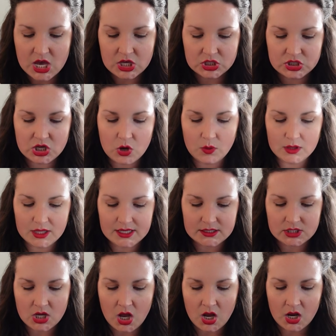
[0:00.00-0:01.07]
So
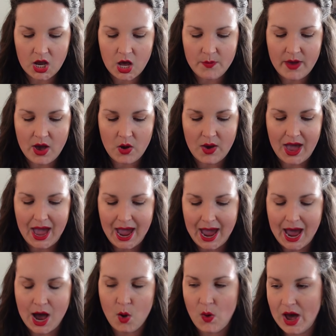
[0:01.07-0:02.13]
let's talk about
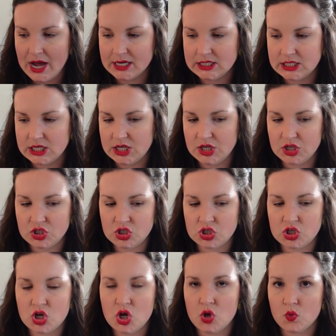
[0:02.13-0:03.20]
how I
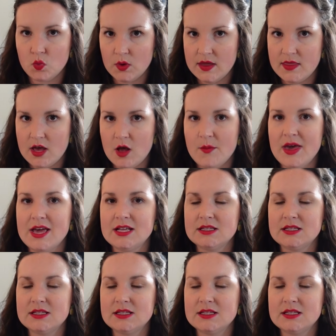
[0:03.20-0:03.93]
teach rhythm.